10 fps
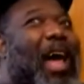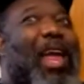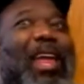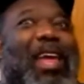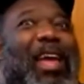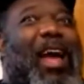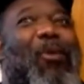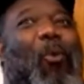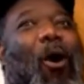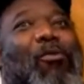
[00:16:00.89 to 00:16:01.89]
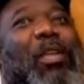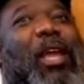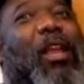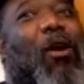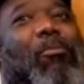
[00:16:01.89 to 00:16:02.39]
I, I walked
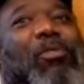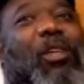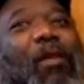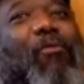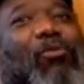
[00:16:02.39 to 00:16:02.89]
in on them several